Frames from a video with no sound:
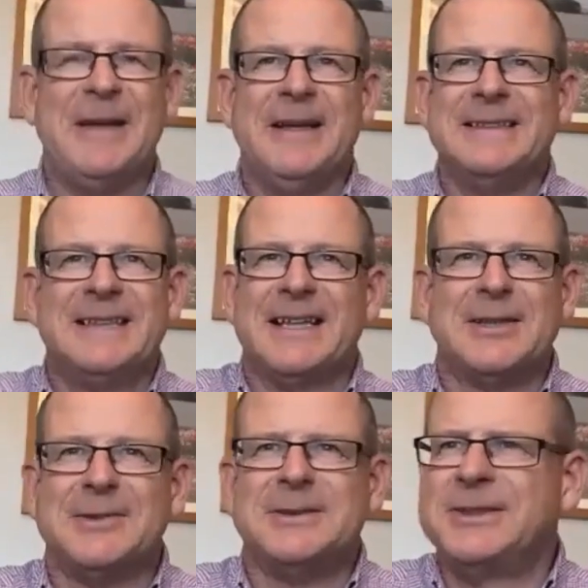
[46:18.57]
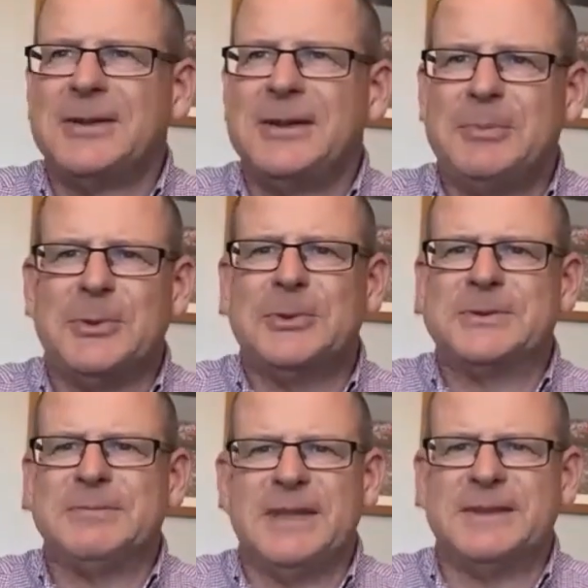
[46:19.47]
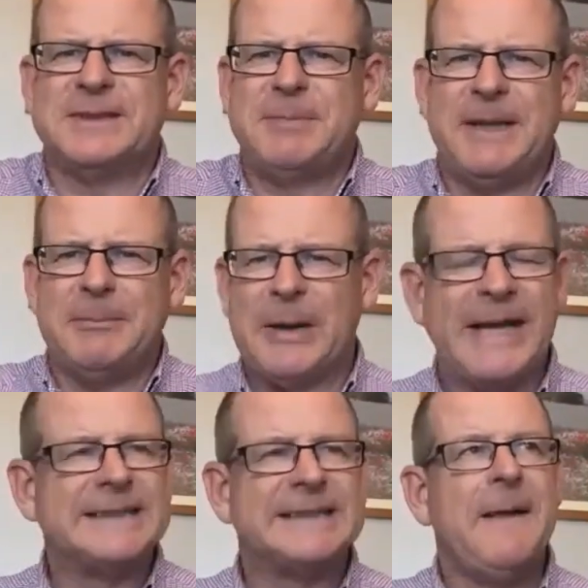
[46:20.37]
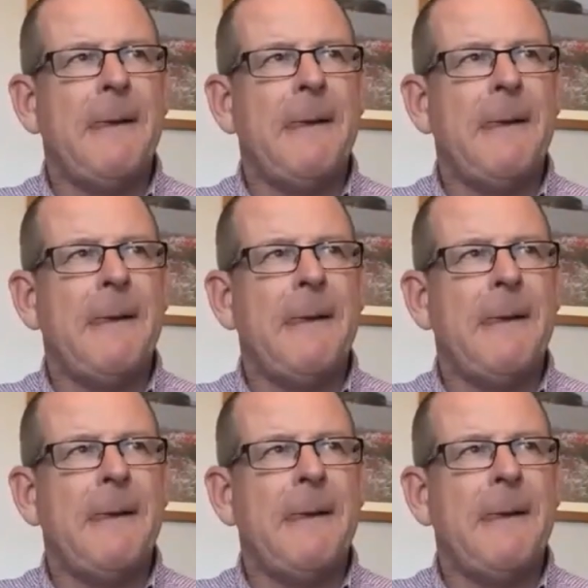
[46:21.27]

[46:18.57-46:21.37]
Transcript: is he juggling balls and spinning plates?